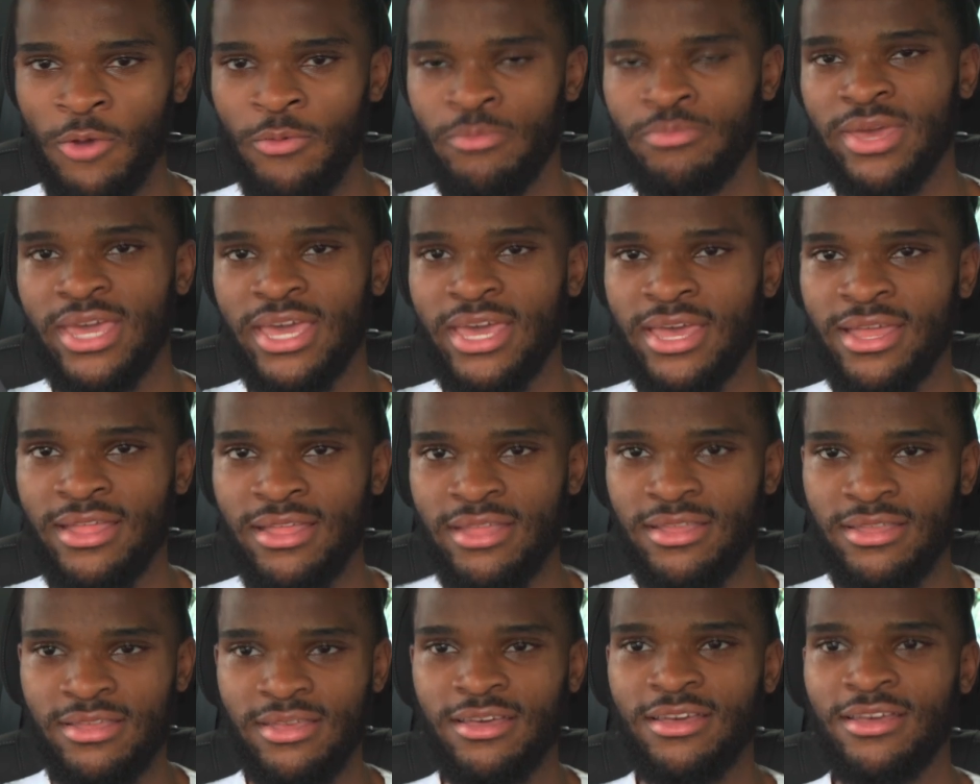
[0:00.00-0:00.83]

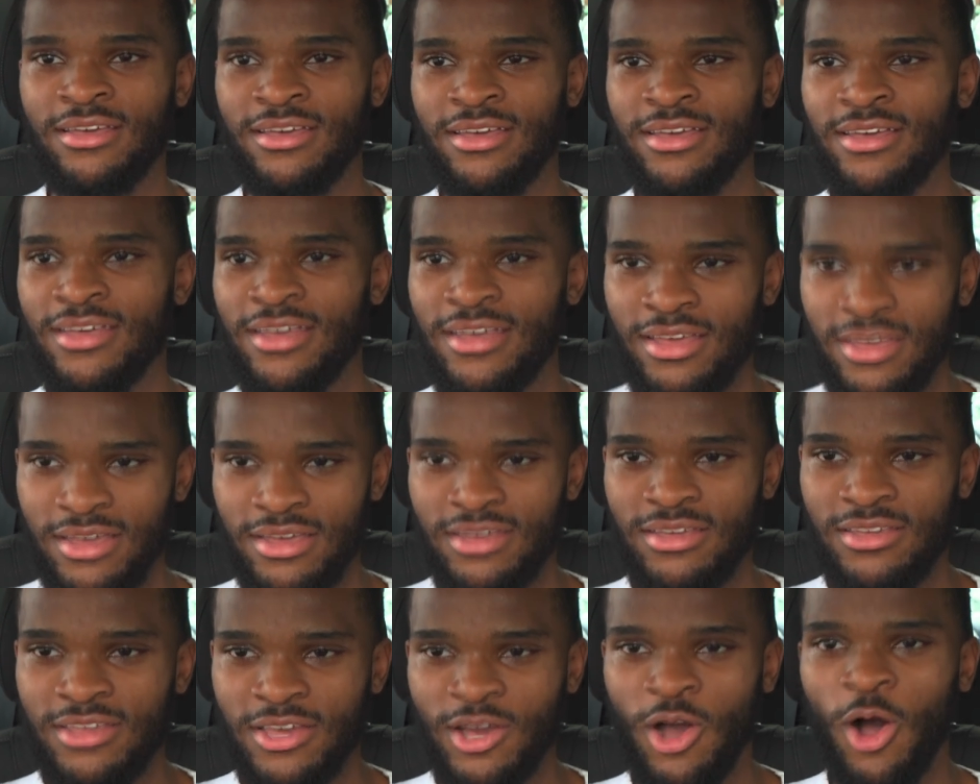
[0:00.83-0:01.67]
being.
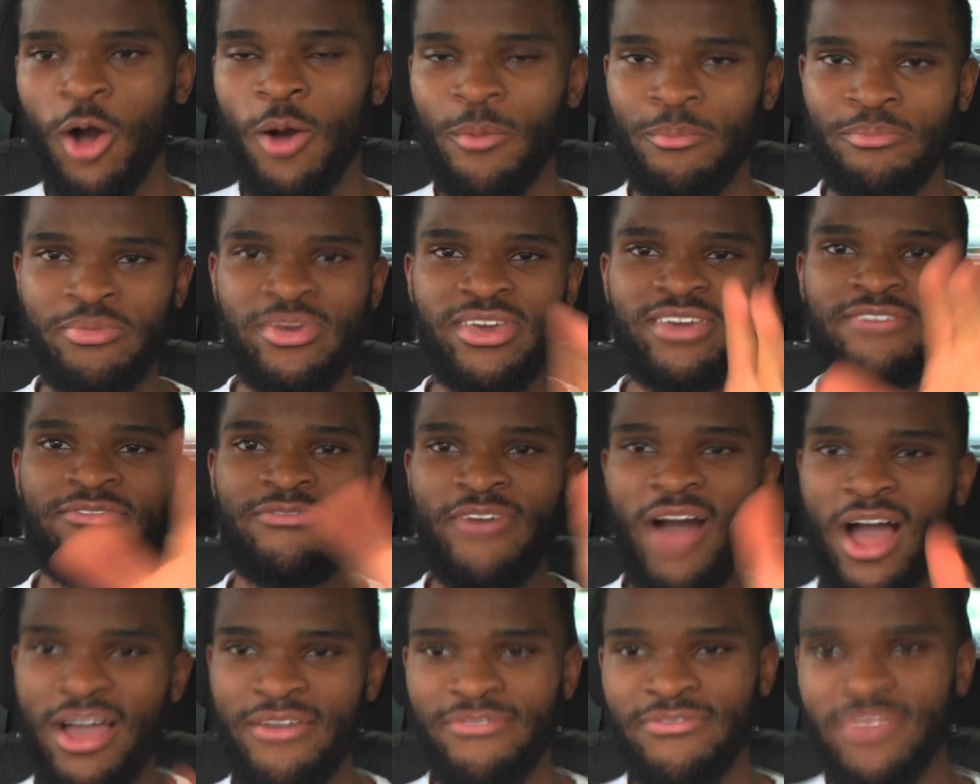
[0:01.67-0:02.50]
You can't be
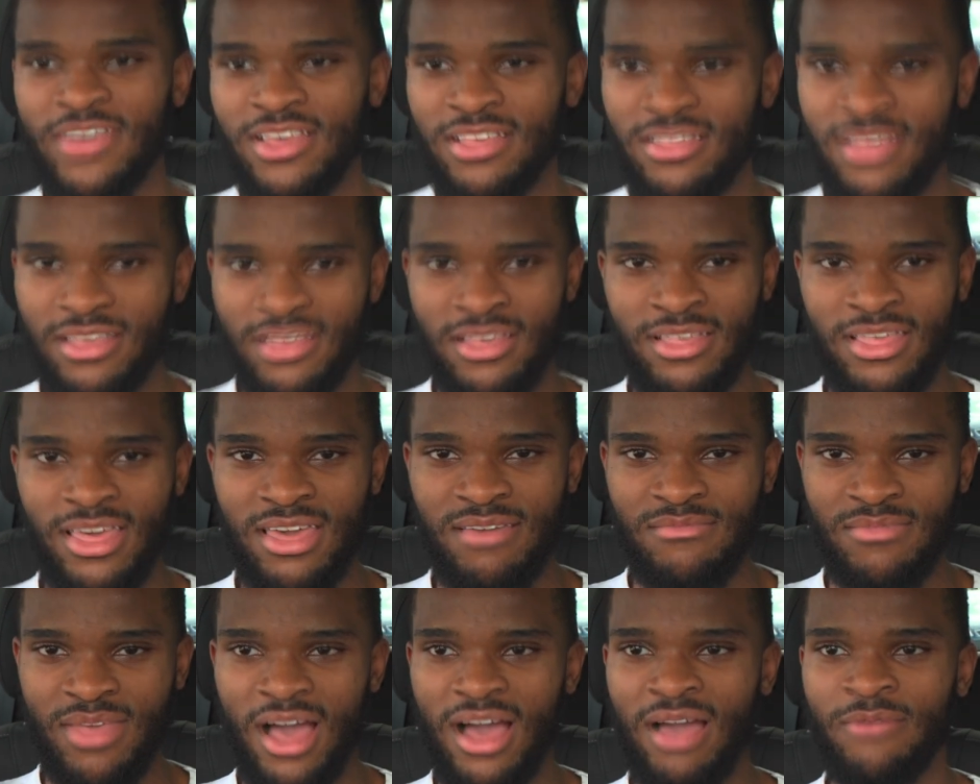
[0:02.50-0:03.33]
5 things at the
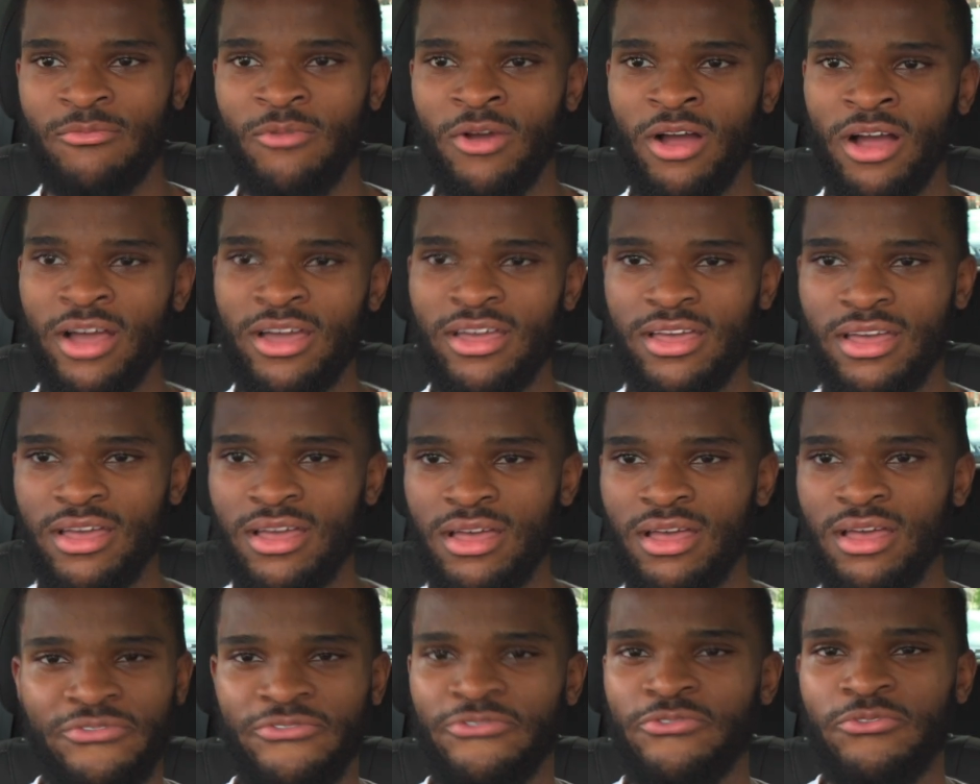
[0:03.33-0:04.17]
same time, right?
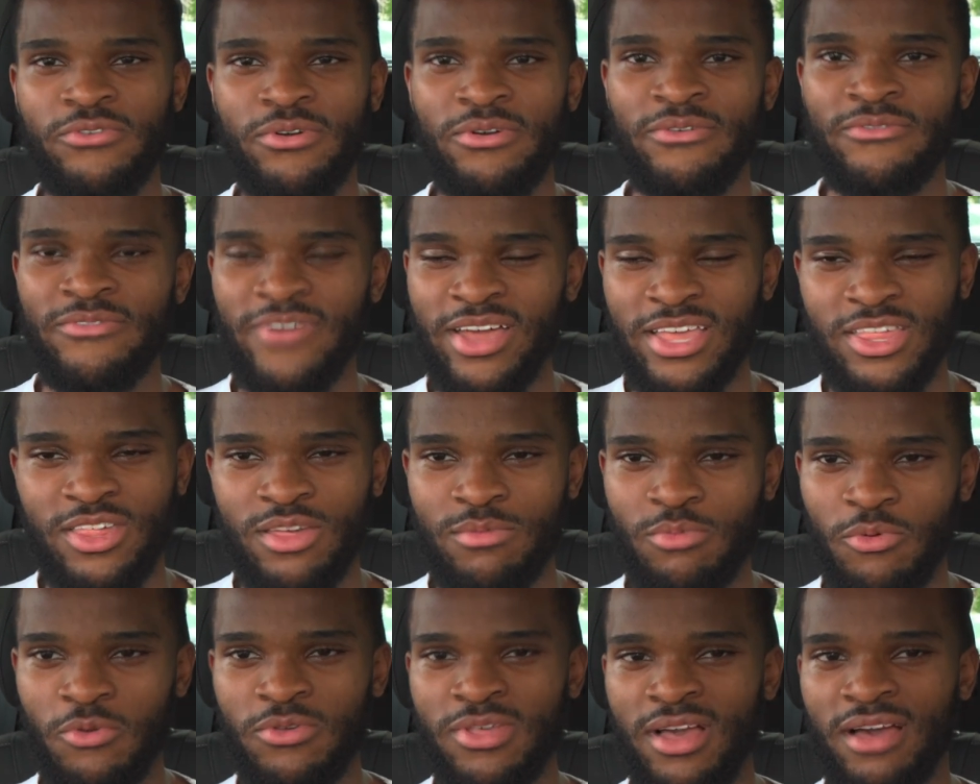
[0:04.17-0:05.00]
Fruit and
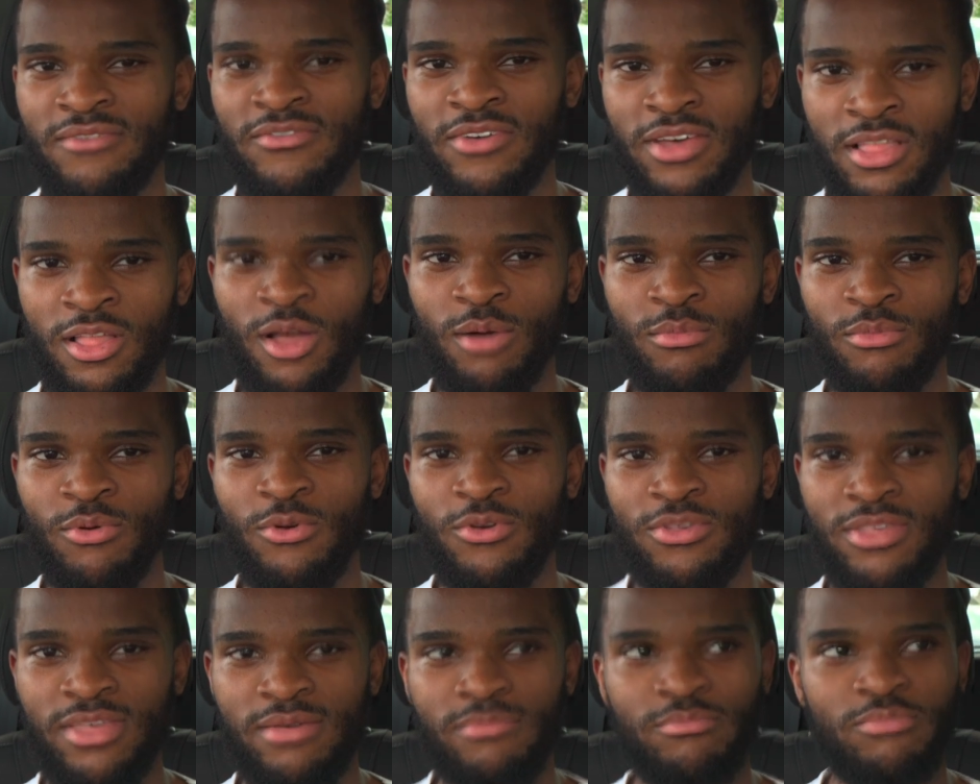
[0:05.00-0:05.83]
vegetables have it a lot
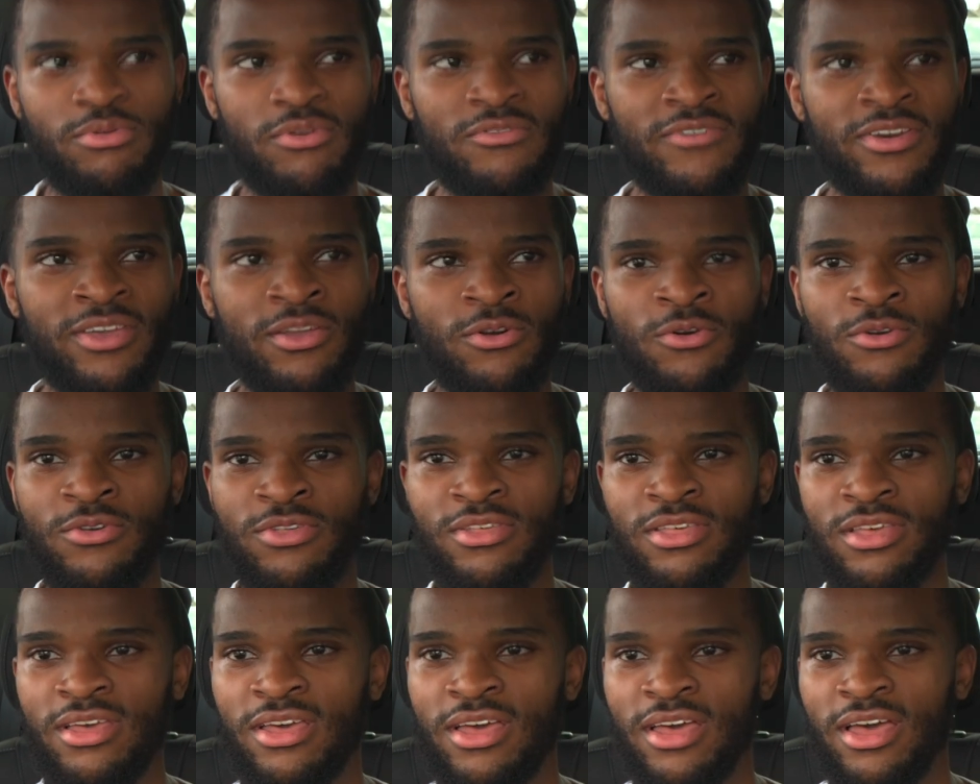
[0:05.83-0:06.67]
more simple than
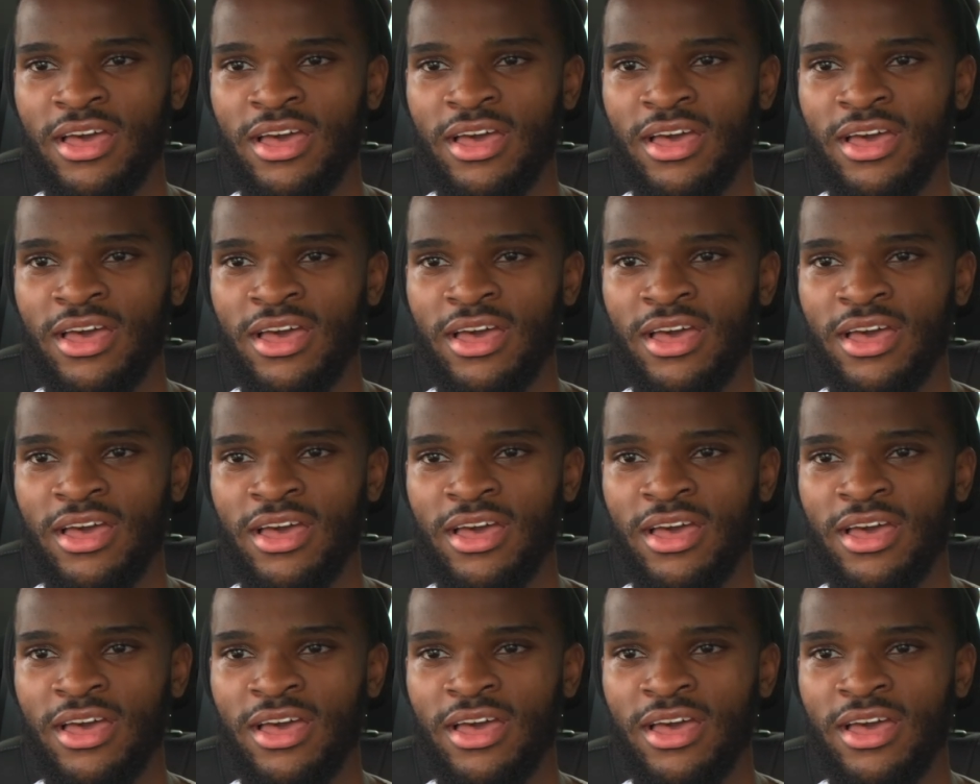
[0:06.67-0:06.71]
us.